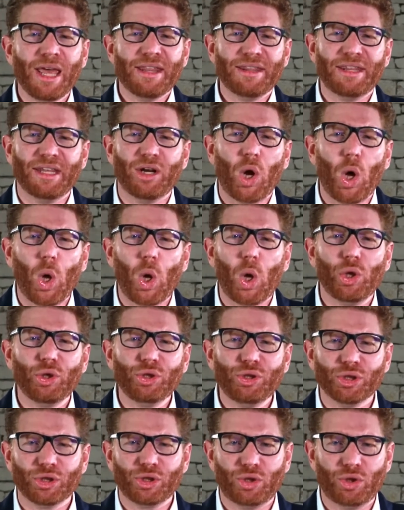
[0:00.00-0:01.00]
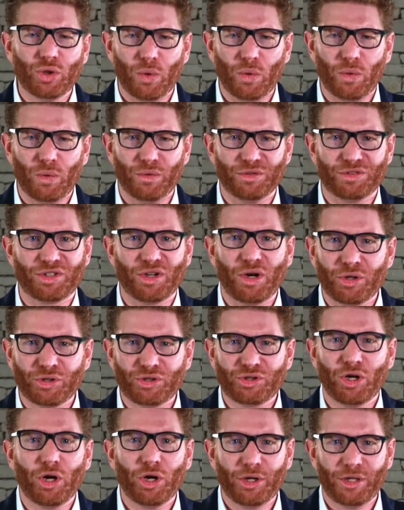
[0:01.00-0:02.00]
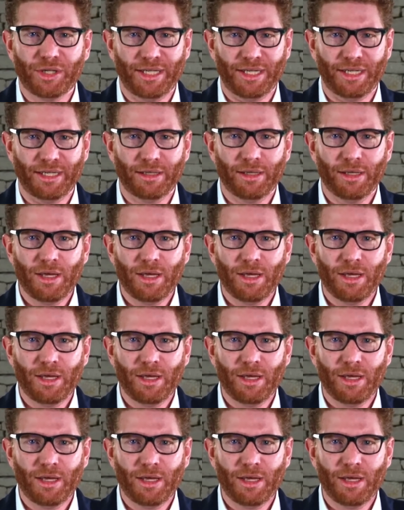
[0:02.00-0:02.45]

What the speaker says: that all your goals are targeting